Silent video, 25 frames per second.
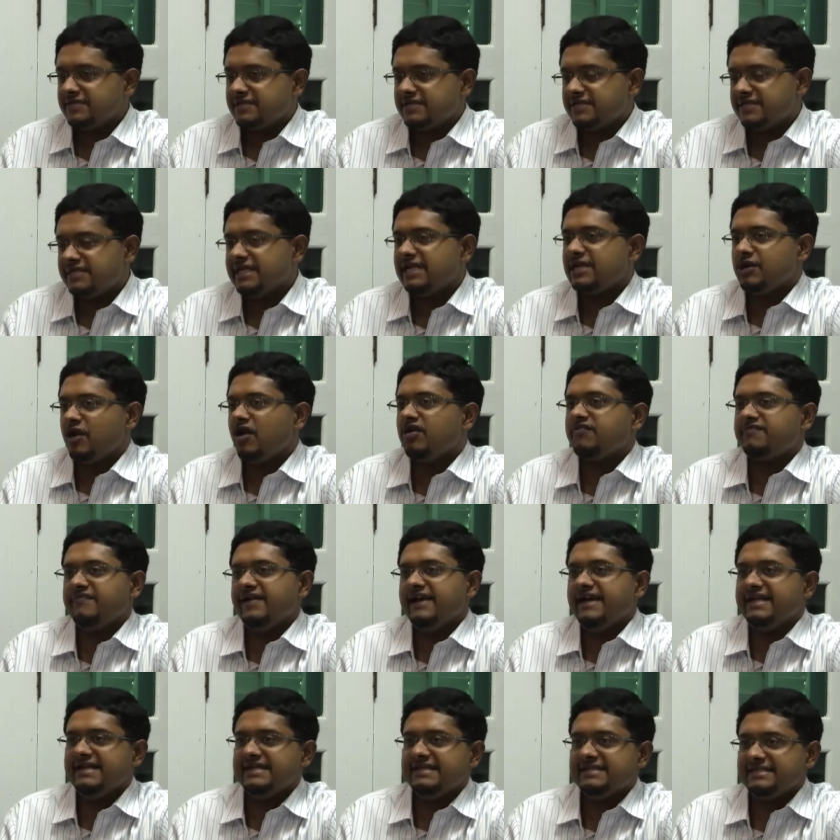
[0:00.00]
still not
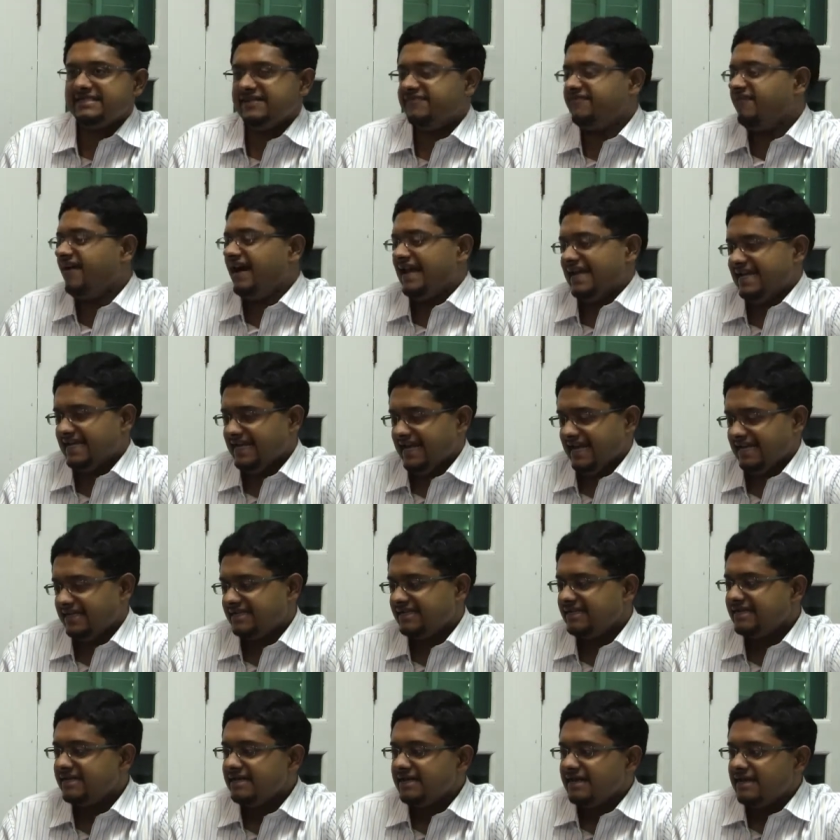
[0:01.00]
very defined
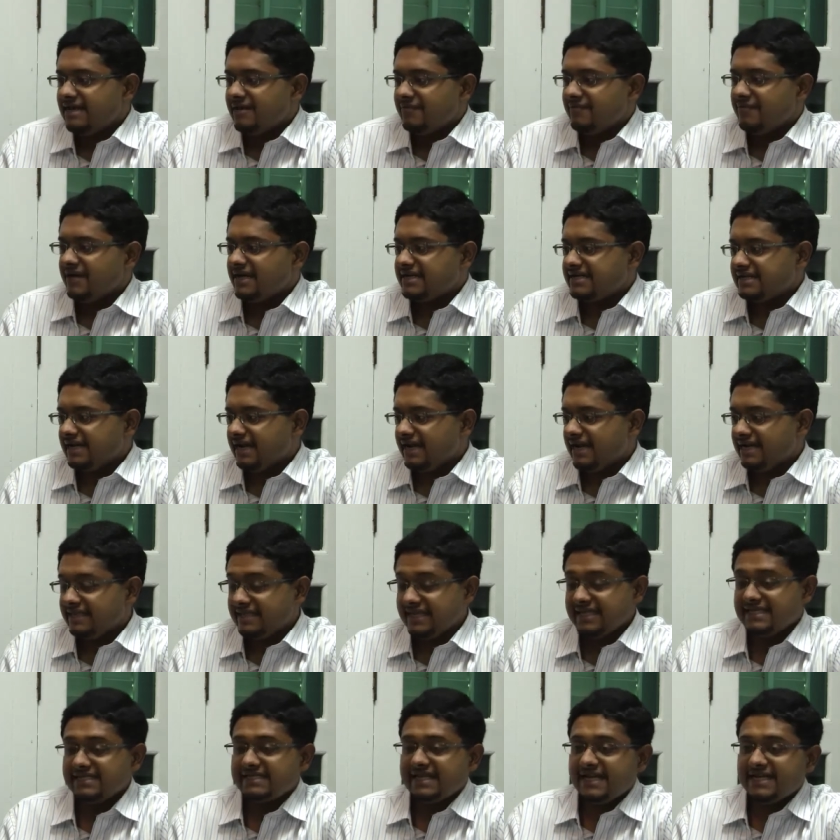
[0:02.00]
yet. But
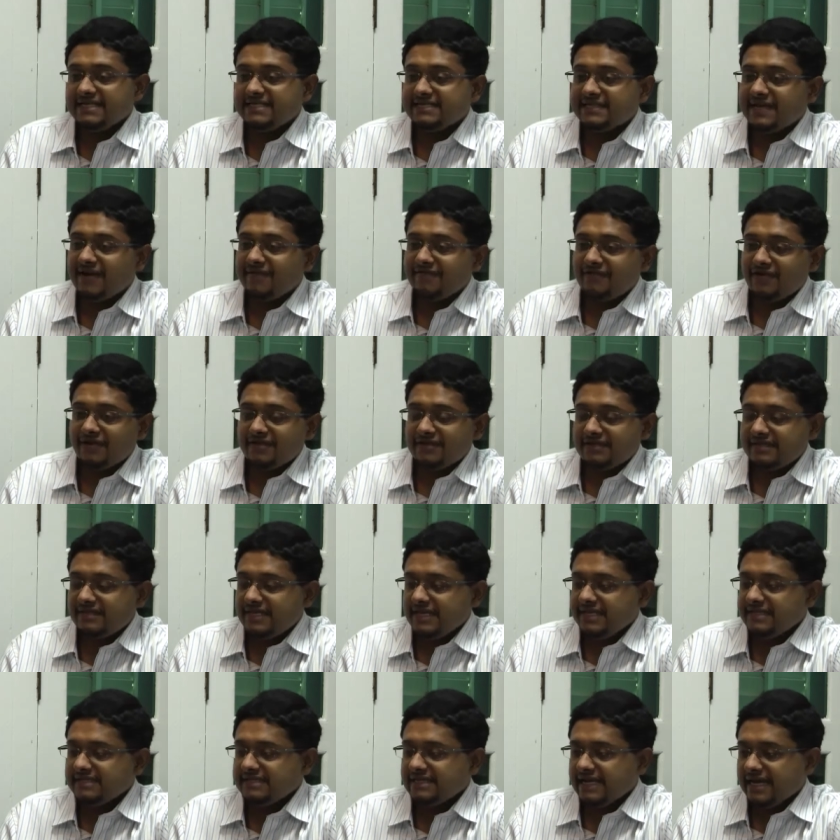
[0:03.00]
these days they have got
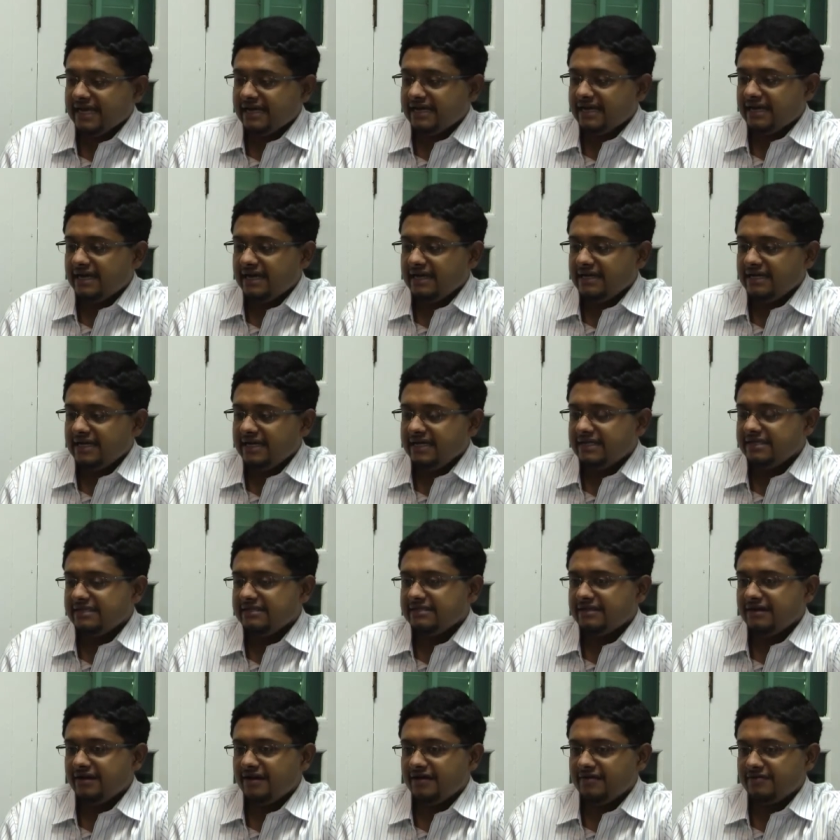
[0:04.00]
things like
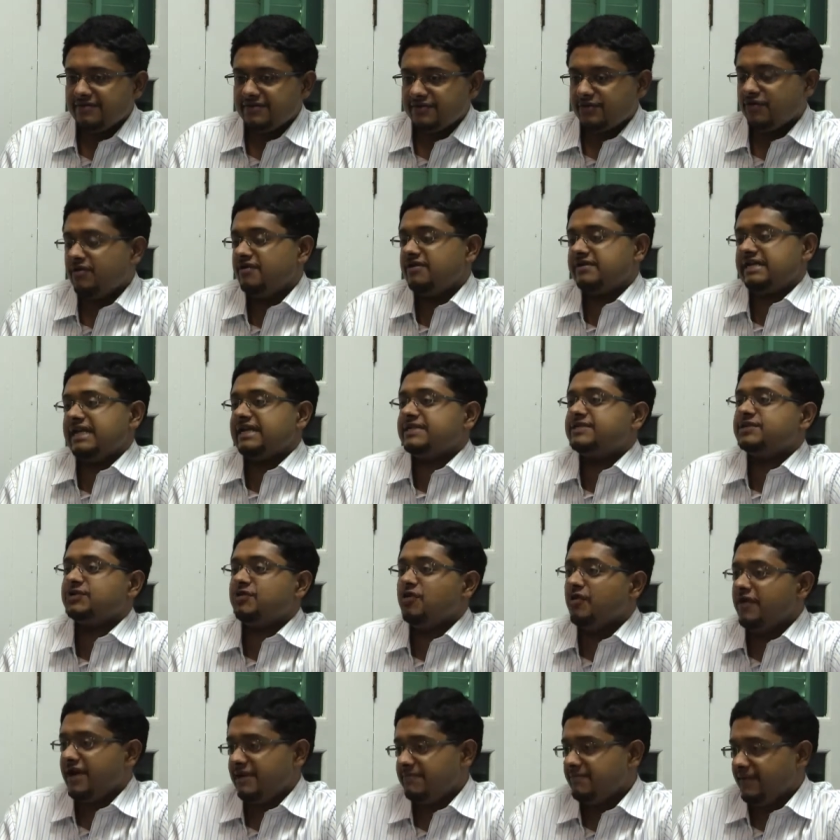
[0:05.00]
like
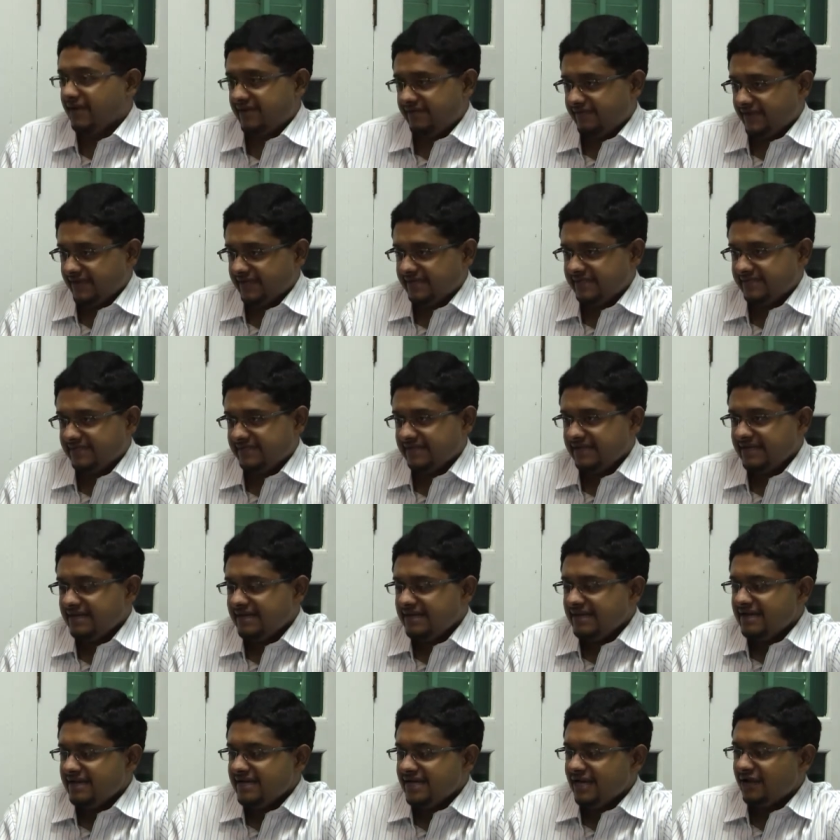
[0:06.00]
scoring metrics.
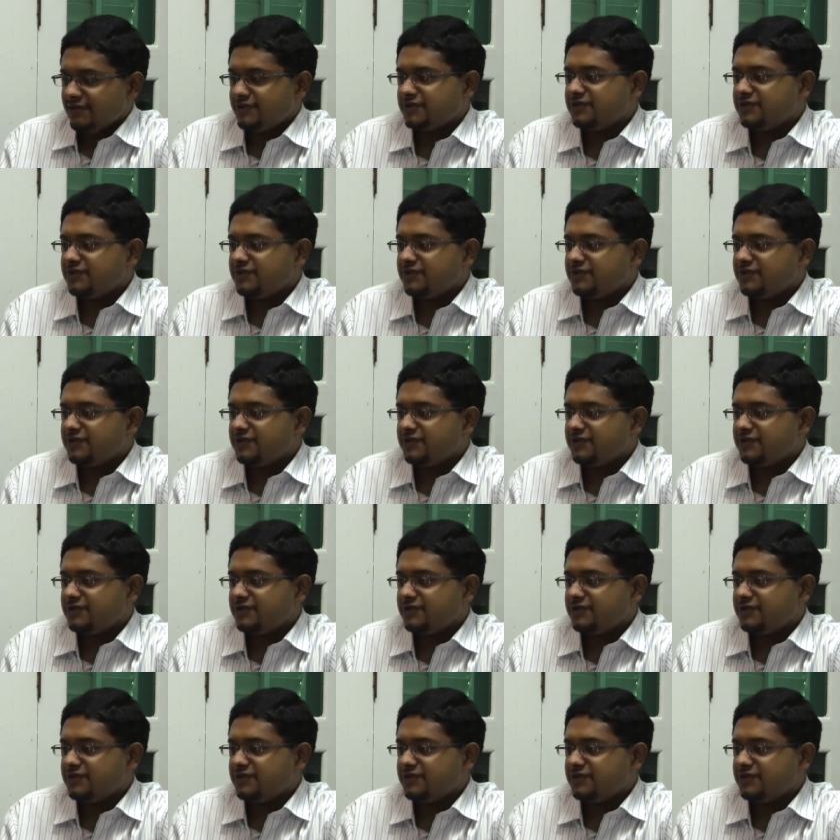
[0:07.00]
Now